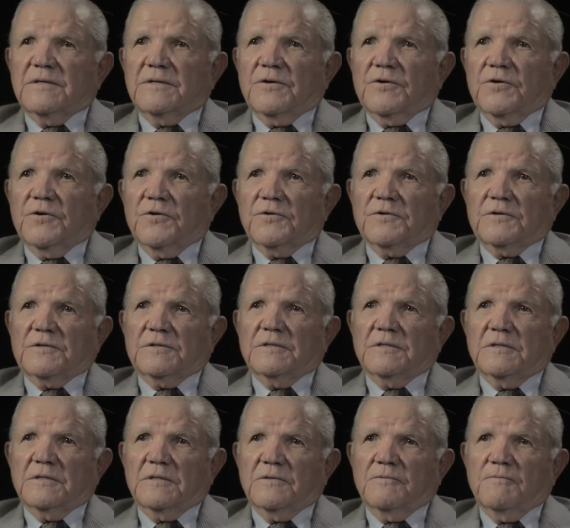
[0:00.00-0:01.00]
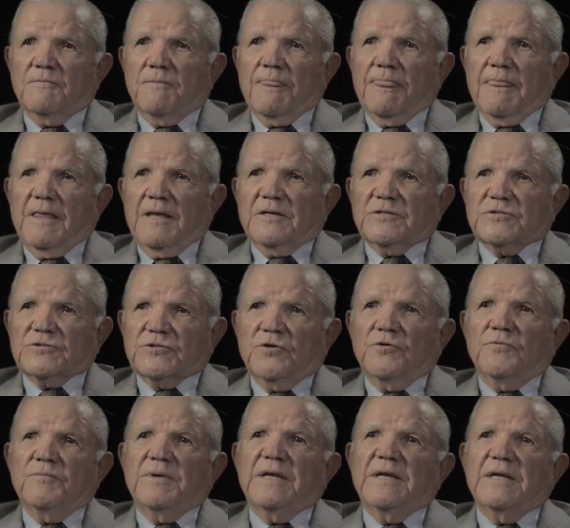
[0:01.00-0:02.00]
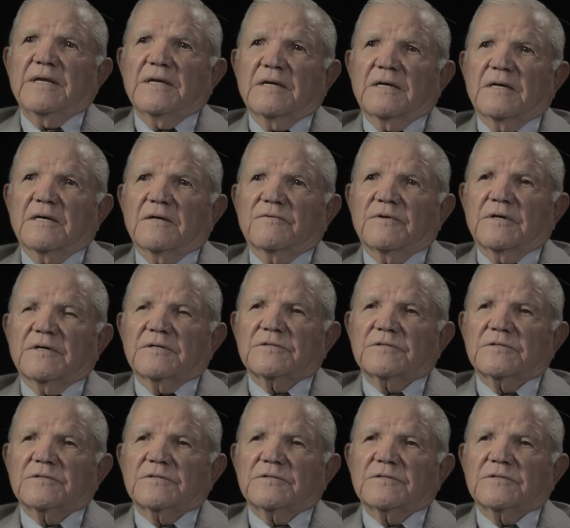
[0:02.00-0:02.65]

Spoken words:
hurt so many of our